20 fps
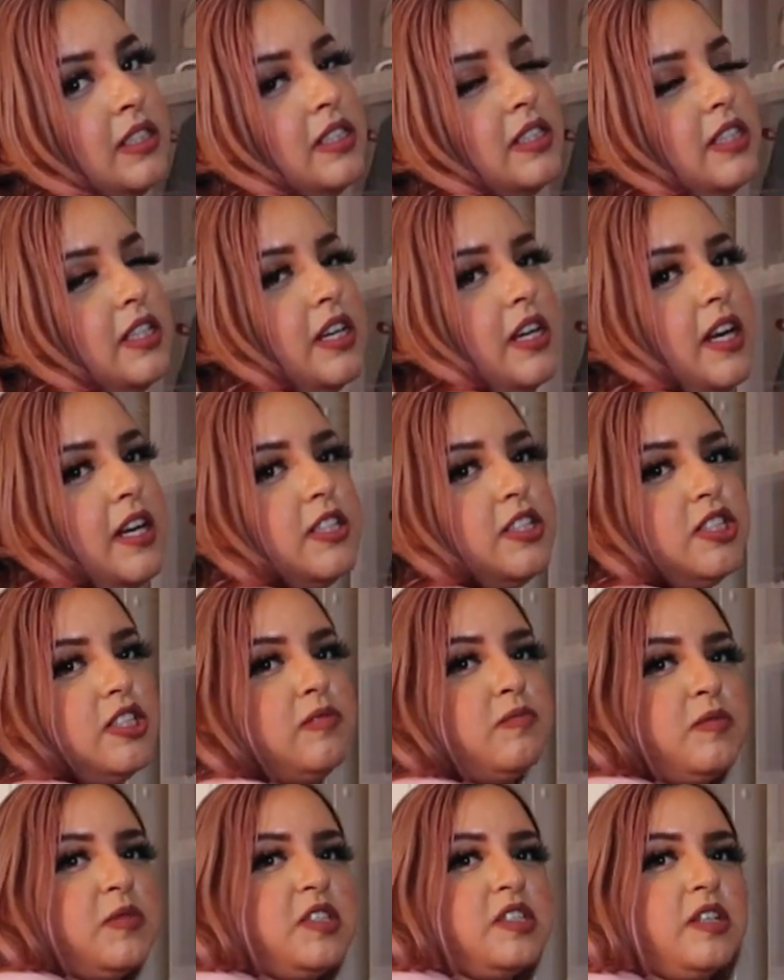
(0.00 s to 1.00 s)
they're not
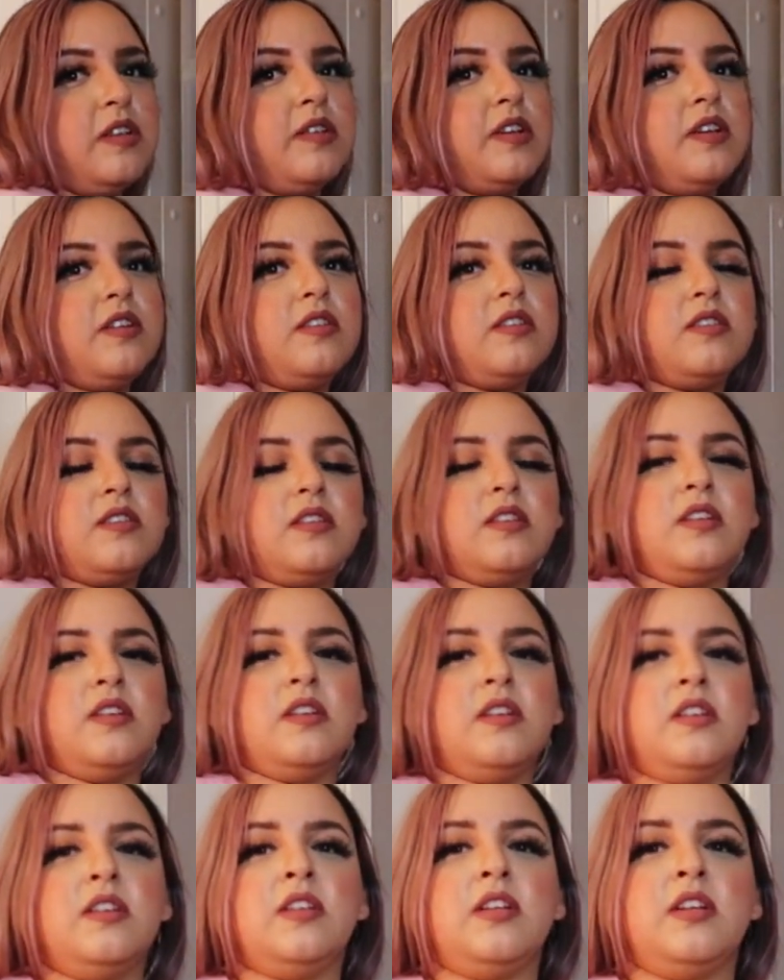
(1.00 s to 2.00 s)
gym material,
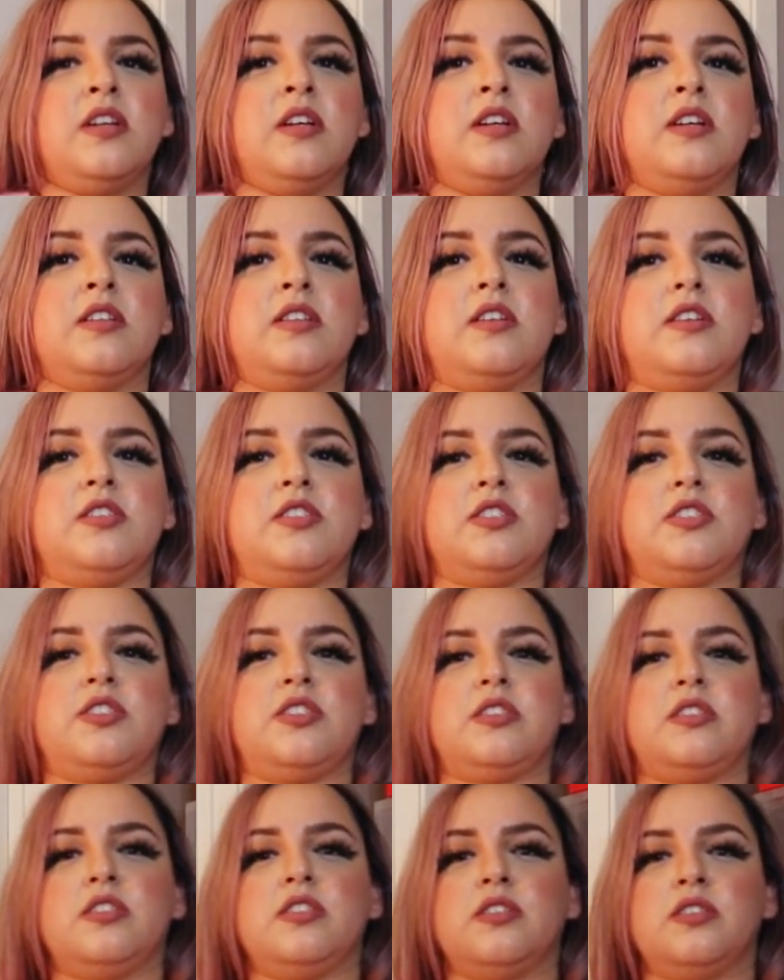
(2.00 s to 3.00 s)
they're
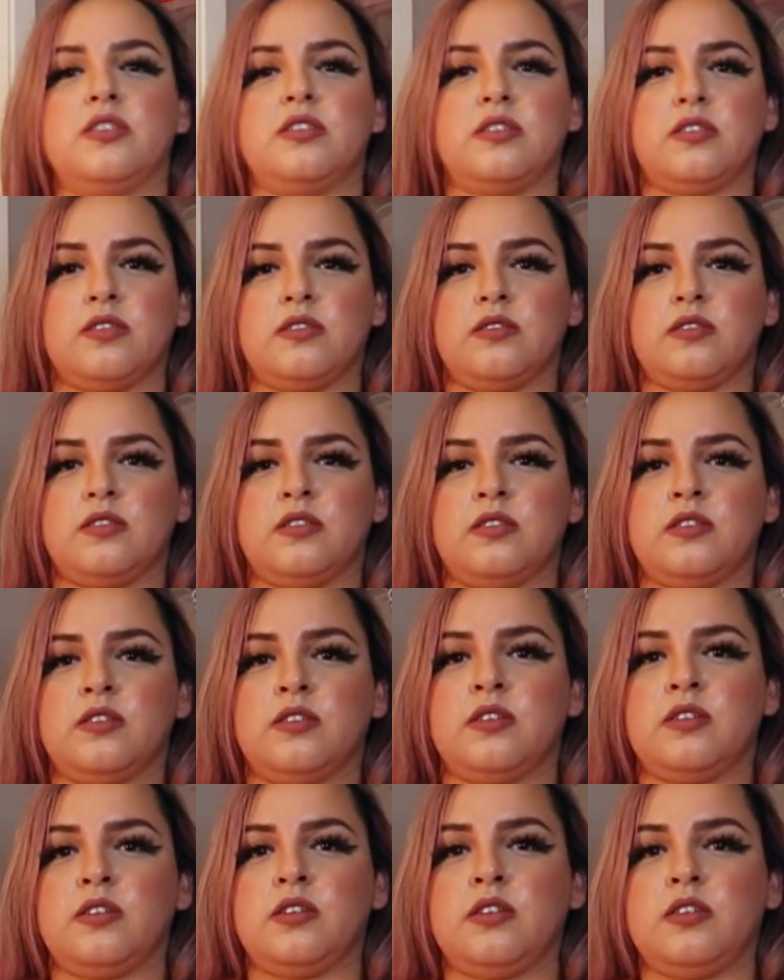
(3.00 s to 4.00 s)
just
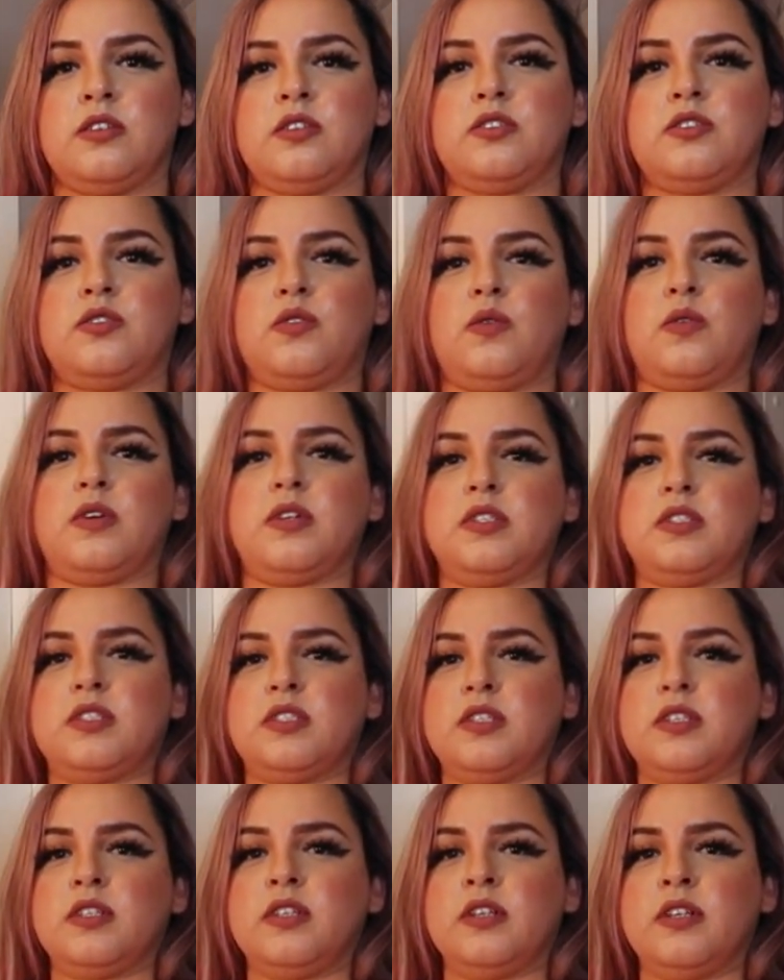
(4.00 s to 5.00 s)

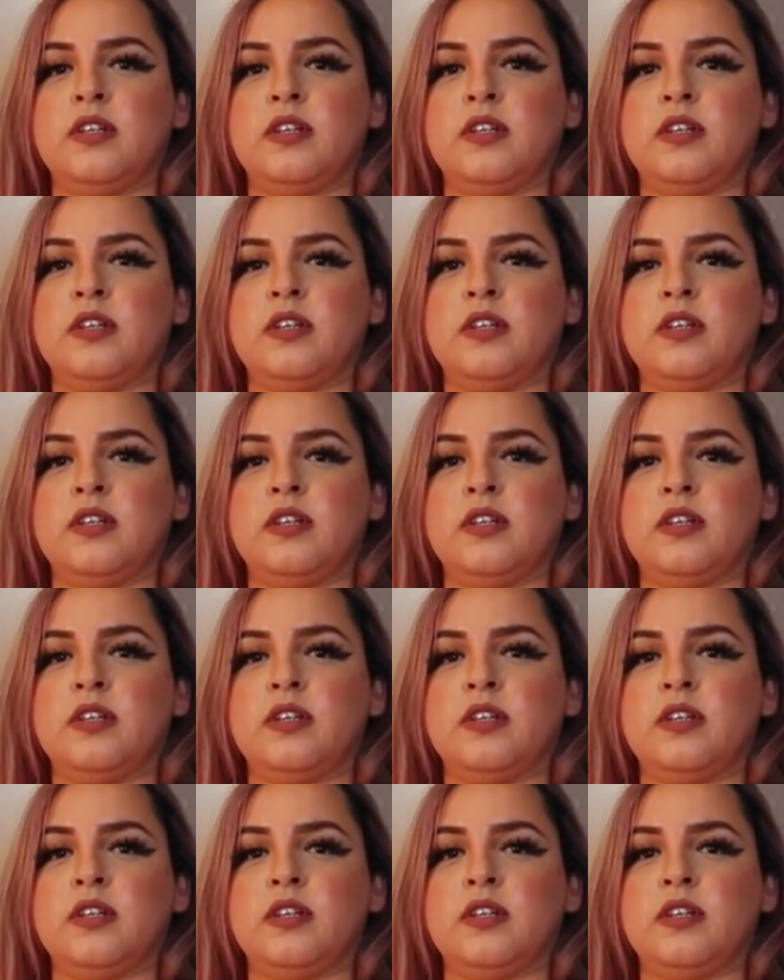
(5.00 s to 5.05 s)
shorts.